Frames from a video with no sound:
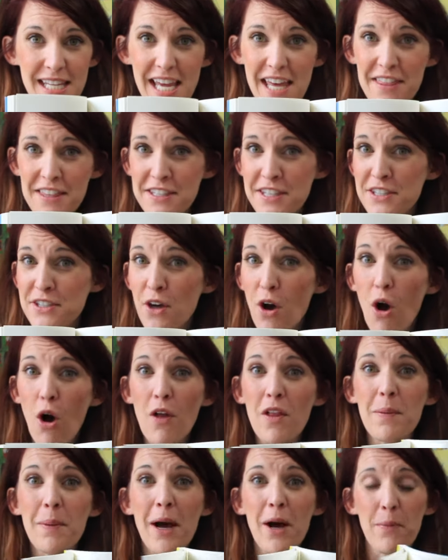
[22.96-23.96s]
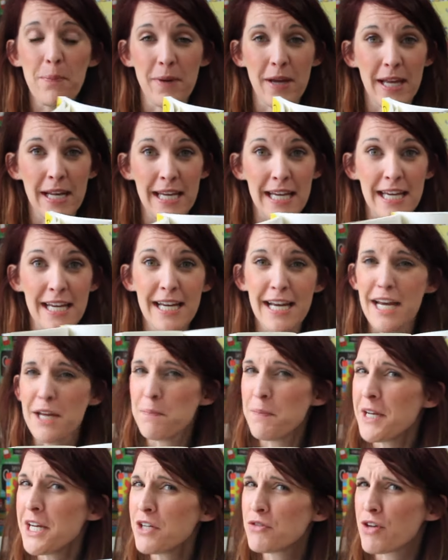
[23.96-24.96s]
This is all about Penny,
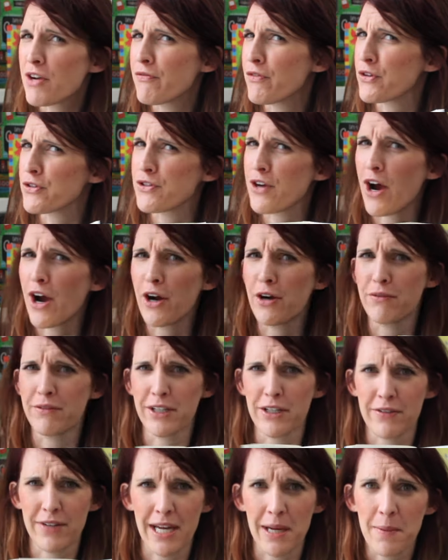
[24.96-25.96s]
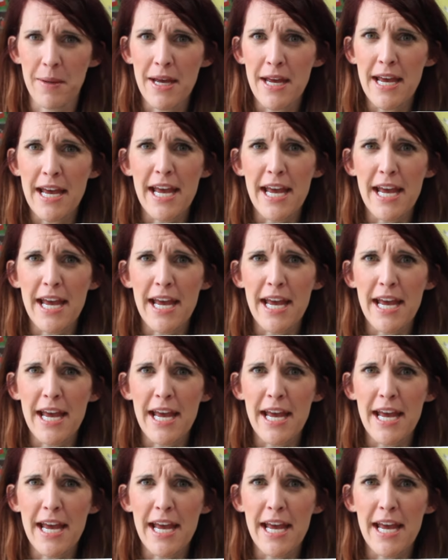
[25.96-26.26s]
and Penny Dreadful is not her real name.